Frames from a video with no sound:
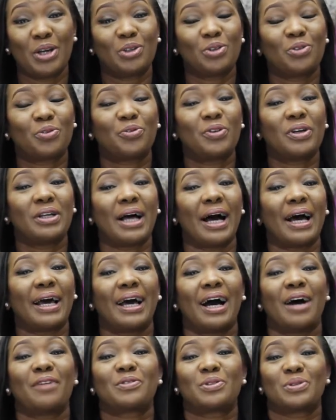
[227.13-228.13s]
You feel, I
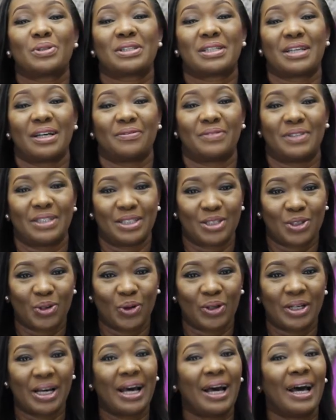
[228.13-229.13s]
have to serve this
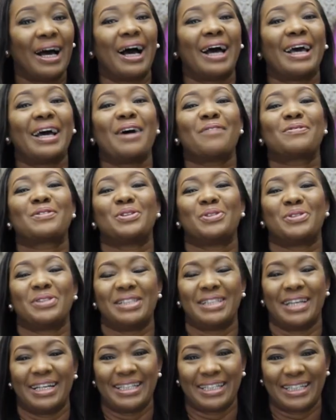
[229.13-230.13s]
God. I have to
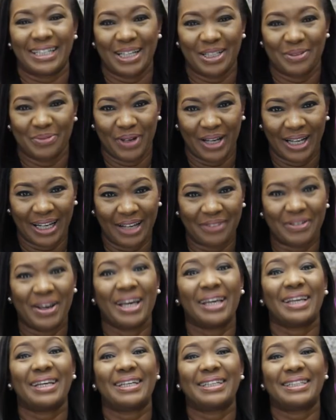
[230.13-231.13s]
rededicate my life.
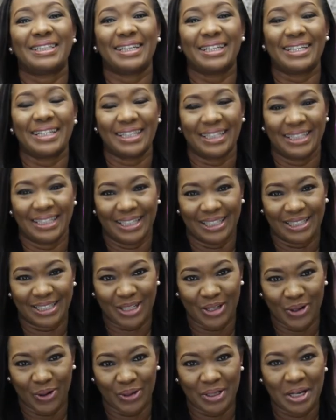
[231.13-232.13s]
Indeed, he
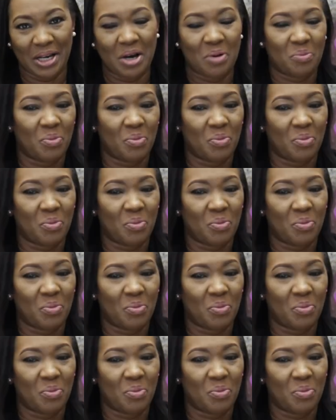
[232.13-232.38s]
is God.